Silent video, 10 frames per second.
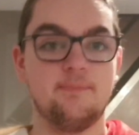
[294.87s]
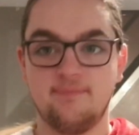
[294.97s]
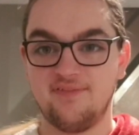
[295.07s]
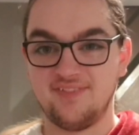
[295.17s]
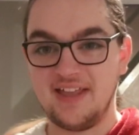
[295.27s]

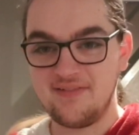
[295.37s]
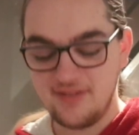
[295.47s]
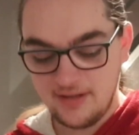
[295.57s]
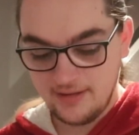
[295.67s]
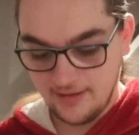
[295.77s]

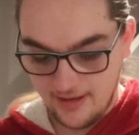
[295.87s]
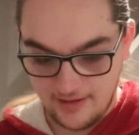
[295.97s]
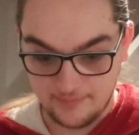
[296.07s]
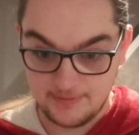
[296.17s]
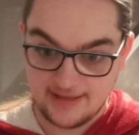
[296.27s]
flavour.
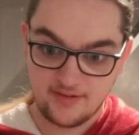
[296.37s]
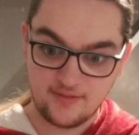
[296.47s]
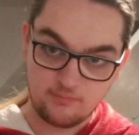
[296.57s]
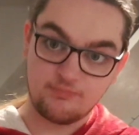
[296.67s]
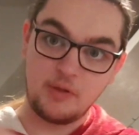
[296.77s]
That's
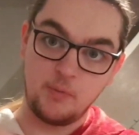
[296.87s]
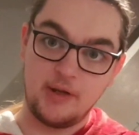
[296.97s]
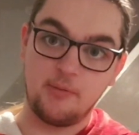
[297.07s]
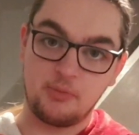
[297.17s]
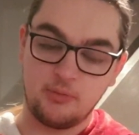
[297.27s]

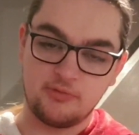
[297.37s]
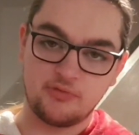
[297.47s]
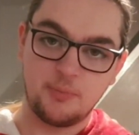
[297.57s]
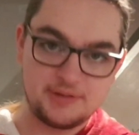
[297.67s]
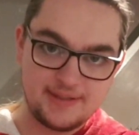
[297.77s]
where I'm coming
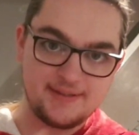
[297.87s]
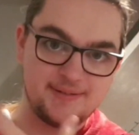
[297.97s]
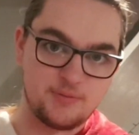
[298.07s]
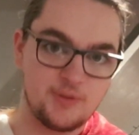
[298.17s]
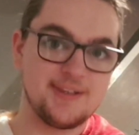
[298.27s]
from with this.
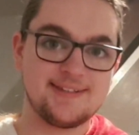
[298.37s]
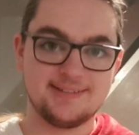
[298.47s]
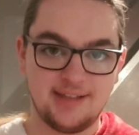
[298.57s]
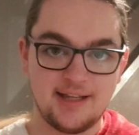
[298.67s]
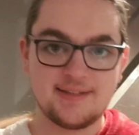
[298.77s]
You've got this
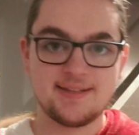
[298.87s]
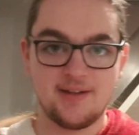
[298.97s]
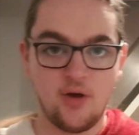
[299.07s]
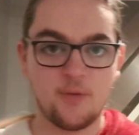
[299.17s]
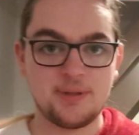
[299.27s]
lighter,
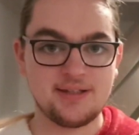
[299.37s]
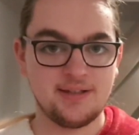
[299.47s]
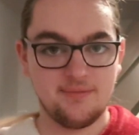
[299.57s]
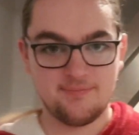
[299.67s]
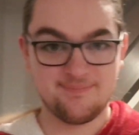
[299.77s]

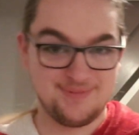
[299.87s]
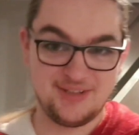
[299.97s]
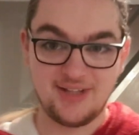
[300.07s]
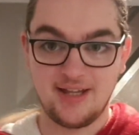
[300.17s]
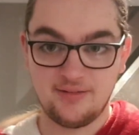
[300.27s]
hoppier
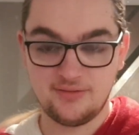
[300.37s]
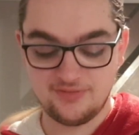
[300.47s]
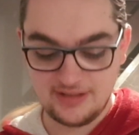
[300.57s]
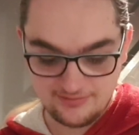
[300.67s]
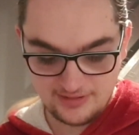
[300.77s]
styled
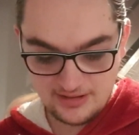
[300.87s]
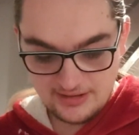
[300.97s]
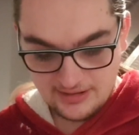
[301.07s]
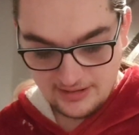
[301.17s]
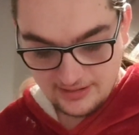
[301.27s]
flavour.
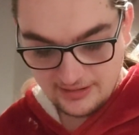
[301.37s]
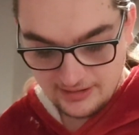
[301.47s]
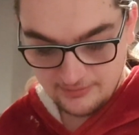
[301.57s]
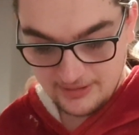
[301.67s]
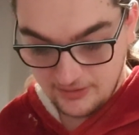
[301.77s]

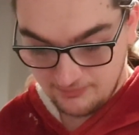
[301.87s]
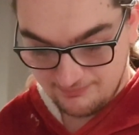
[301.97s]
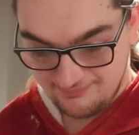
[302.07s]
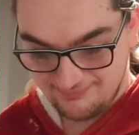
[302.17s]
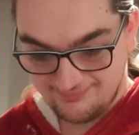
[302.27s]
It's
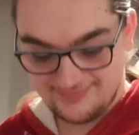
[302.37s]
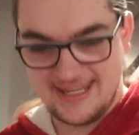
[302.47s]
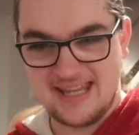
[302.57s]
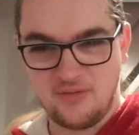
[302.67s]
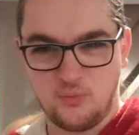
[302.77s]

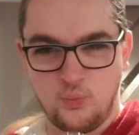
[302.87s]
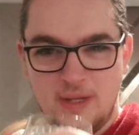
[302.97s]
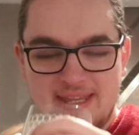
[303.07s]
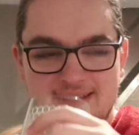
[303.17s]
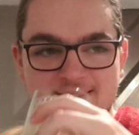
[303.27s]

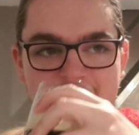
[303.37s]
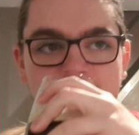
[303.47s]
weird.